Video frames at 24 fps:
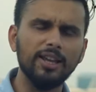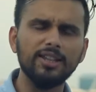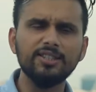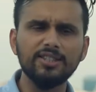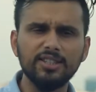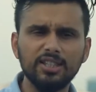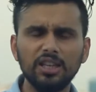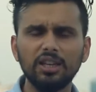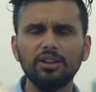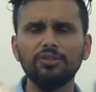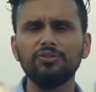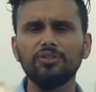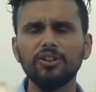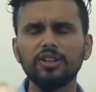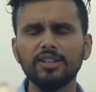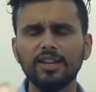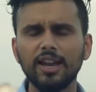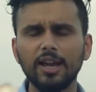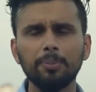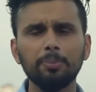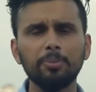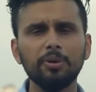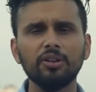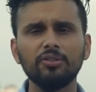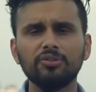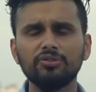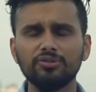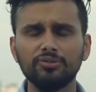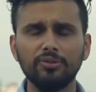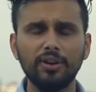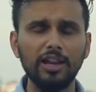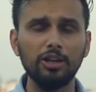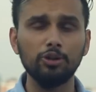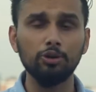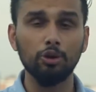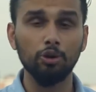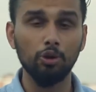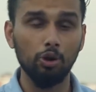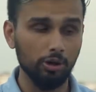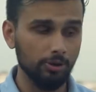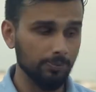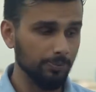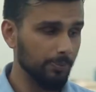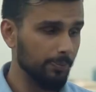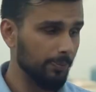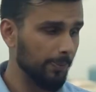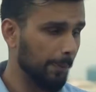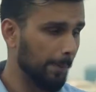and see if it can bring value or not.
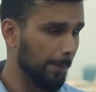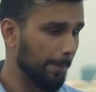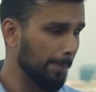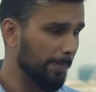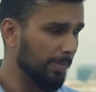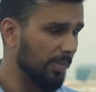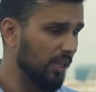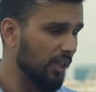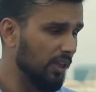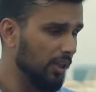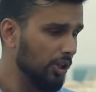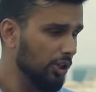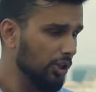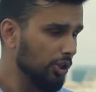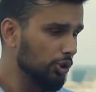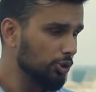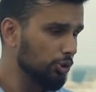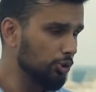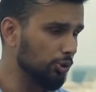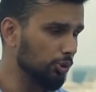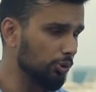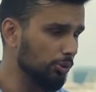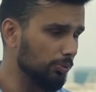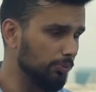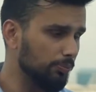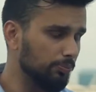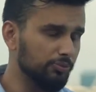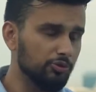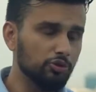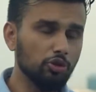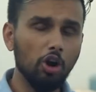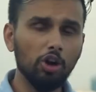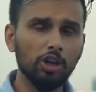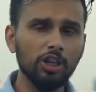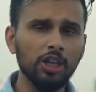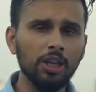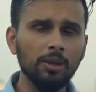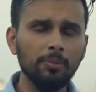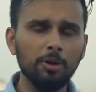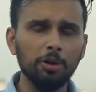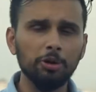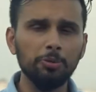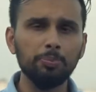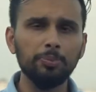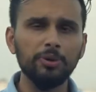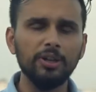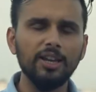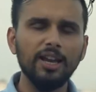So talking
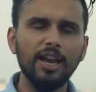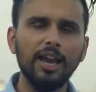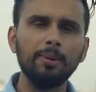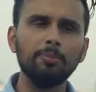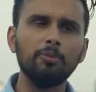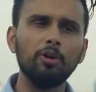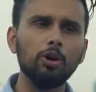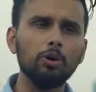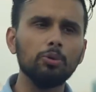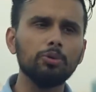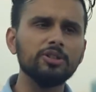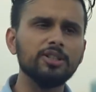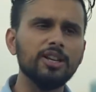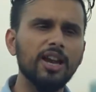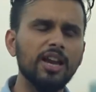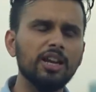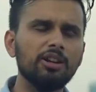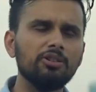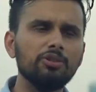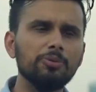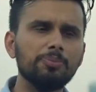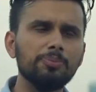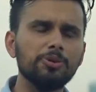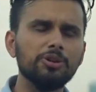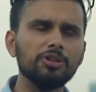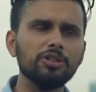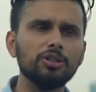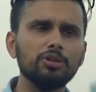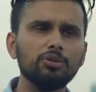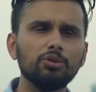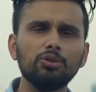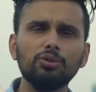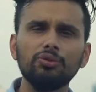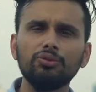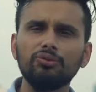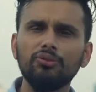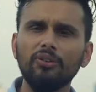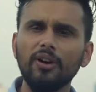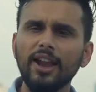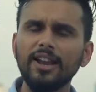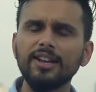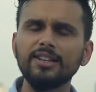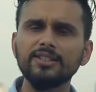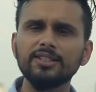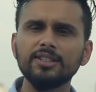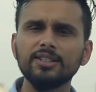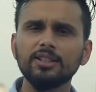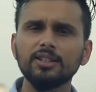about me, I'm always kind of a person who
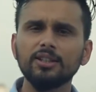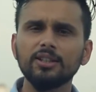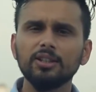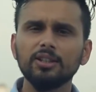finds